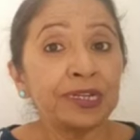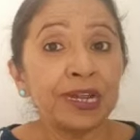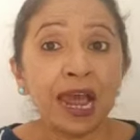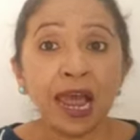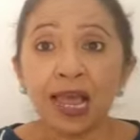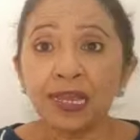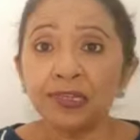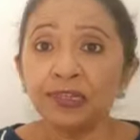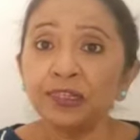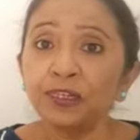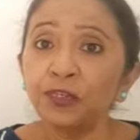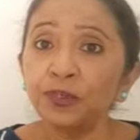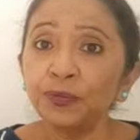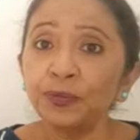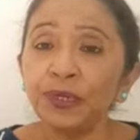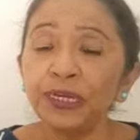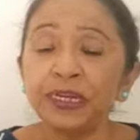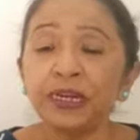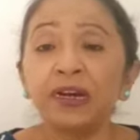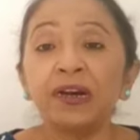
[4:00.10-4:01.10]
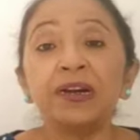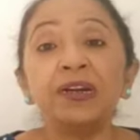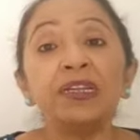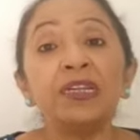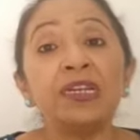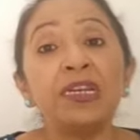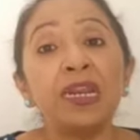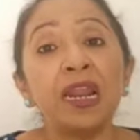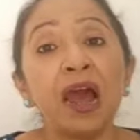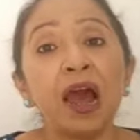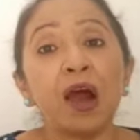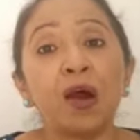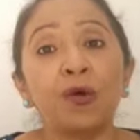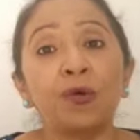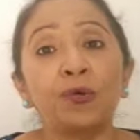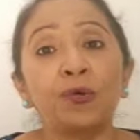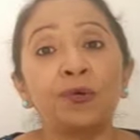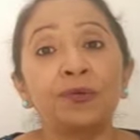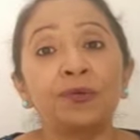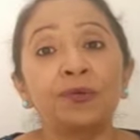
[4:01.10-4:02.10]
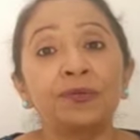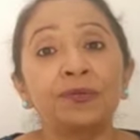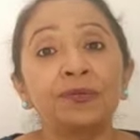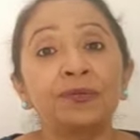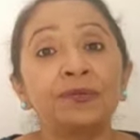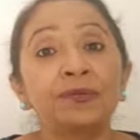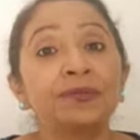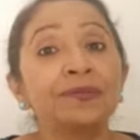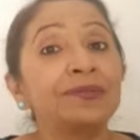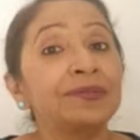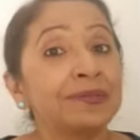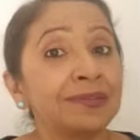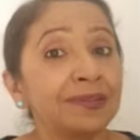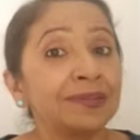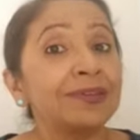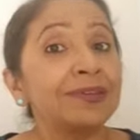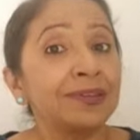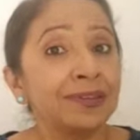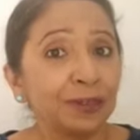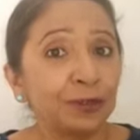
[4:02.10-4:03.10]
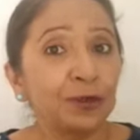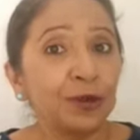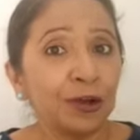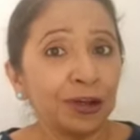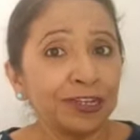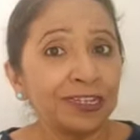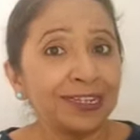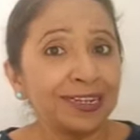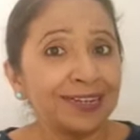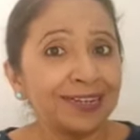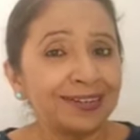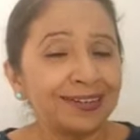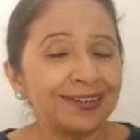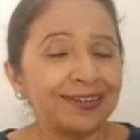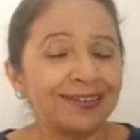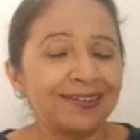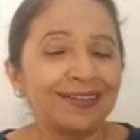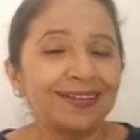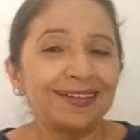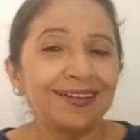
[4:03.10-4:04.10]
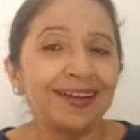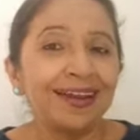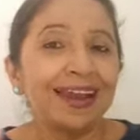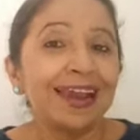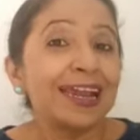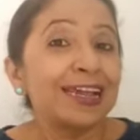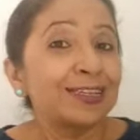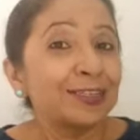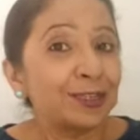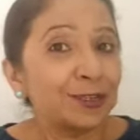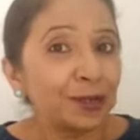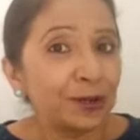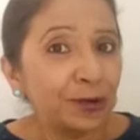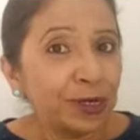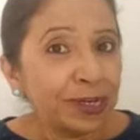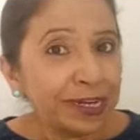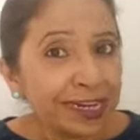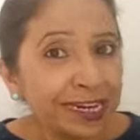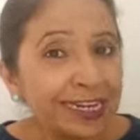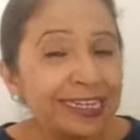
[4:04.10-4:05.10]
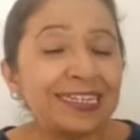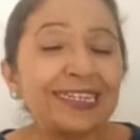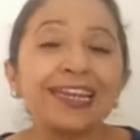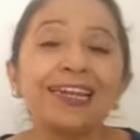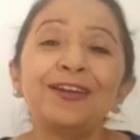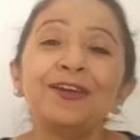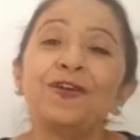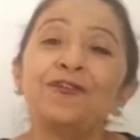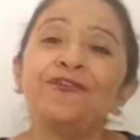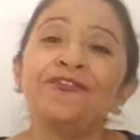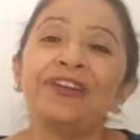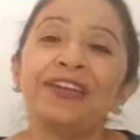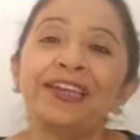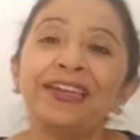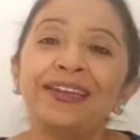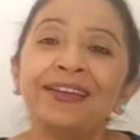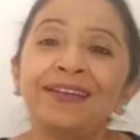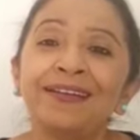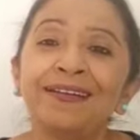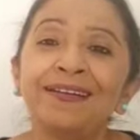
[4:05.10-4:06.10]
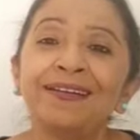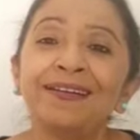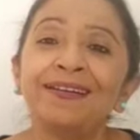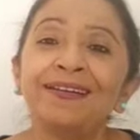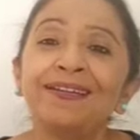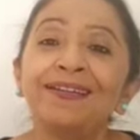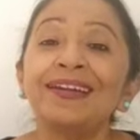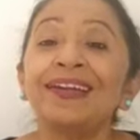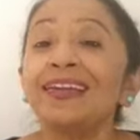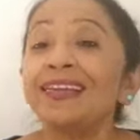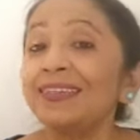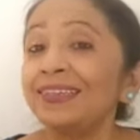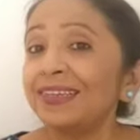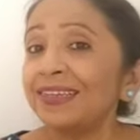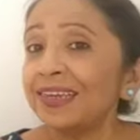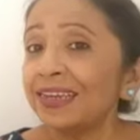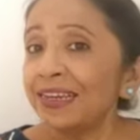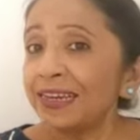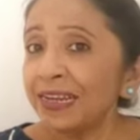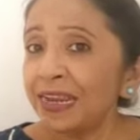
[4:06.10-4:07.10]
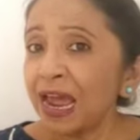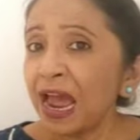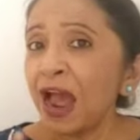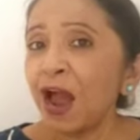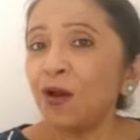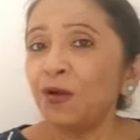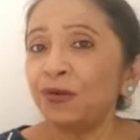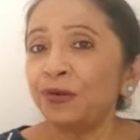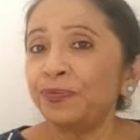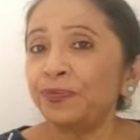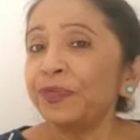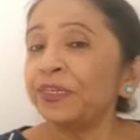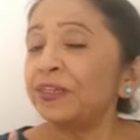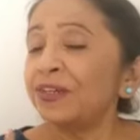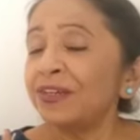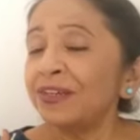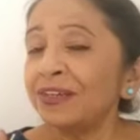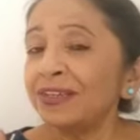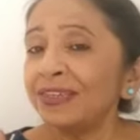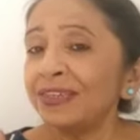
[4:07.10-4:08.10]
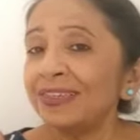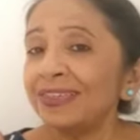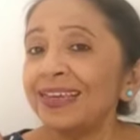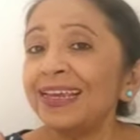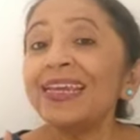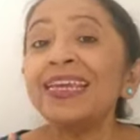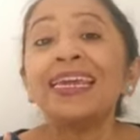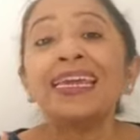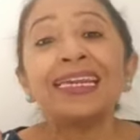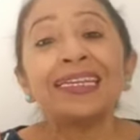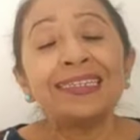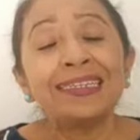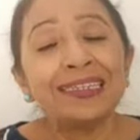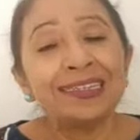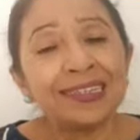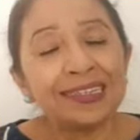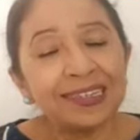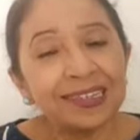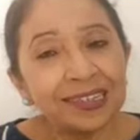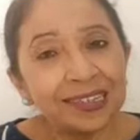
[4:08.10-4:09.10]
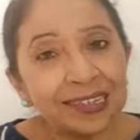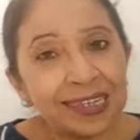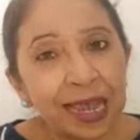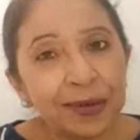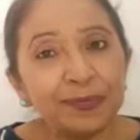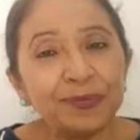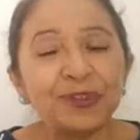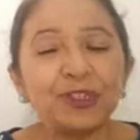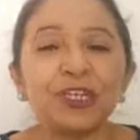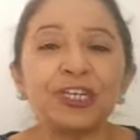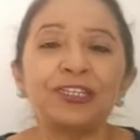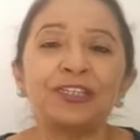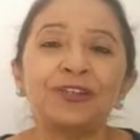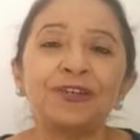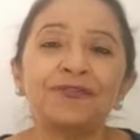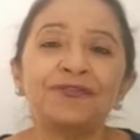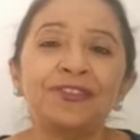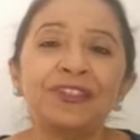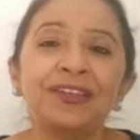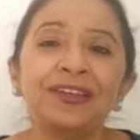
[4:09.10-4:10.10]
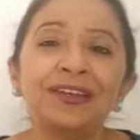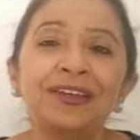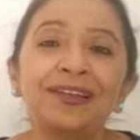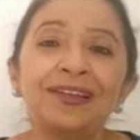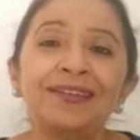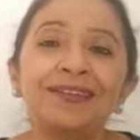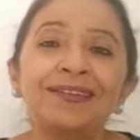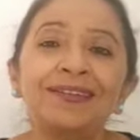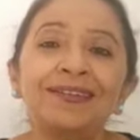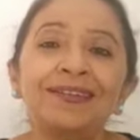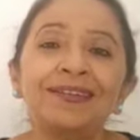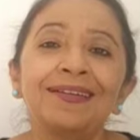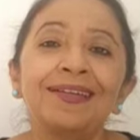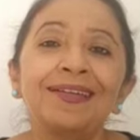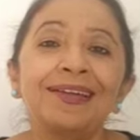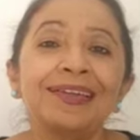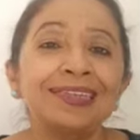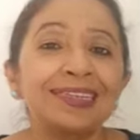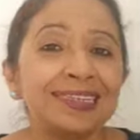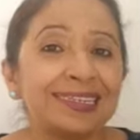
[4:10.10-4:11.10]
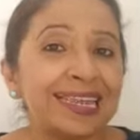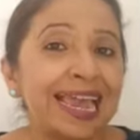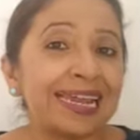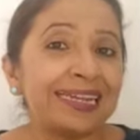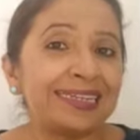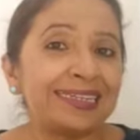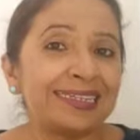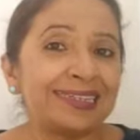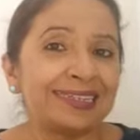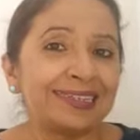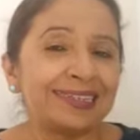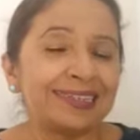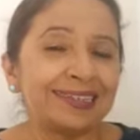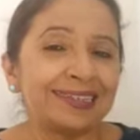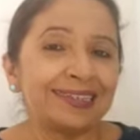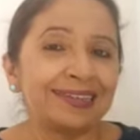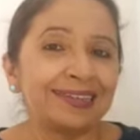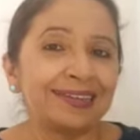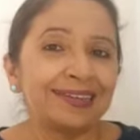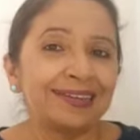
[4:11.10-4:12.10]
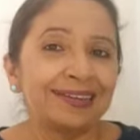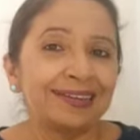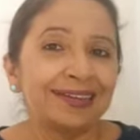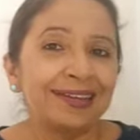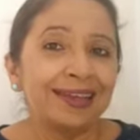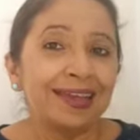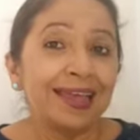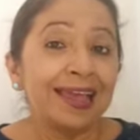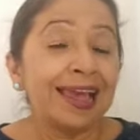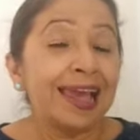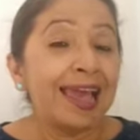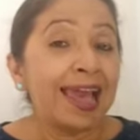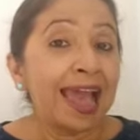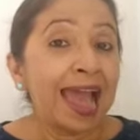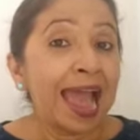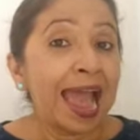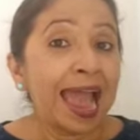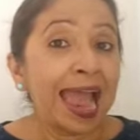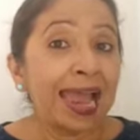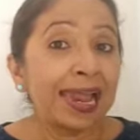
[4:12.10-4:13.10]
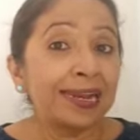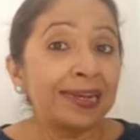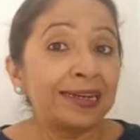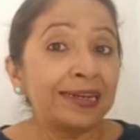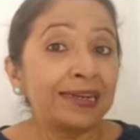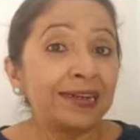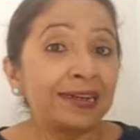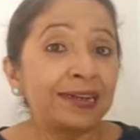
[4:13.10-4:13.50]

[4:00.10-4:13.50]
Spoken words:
has to be a noun. You got it? So reading over here is a noun because it's the subject of the sentence. And